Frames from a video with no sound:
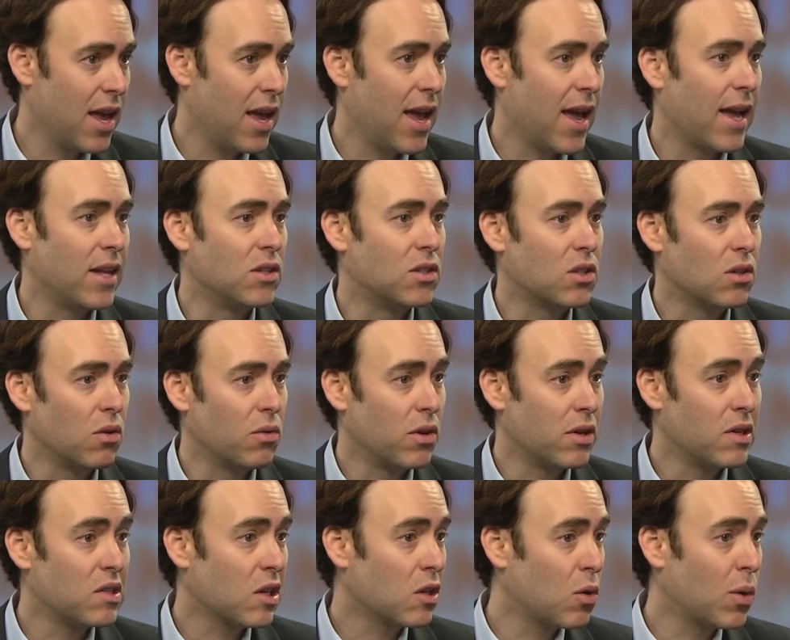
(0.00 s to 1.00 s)
And so there
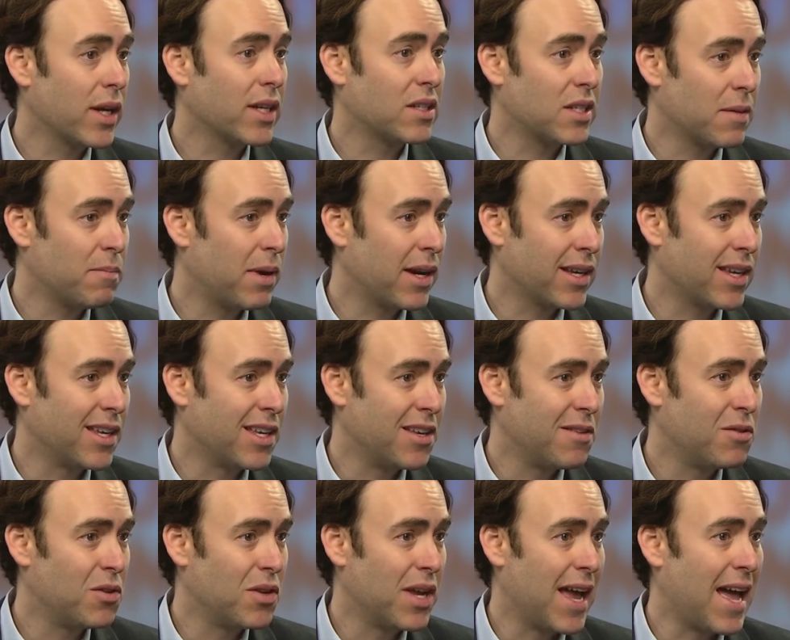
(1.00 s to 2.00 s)
is a quick tip I can give
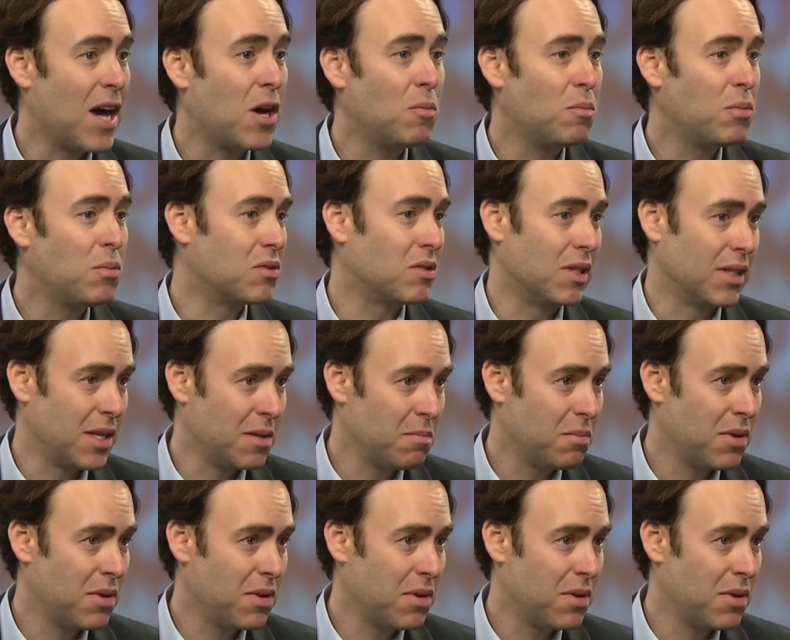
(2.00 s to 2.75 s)
you to help you sleep.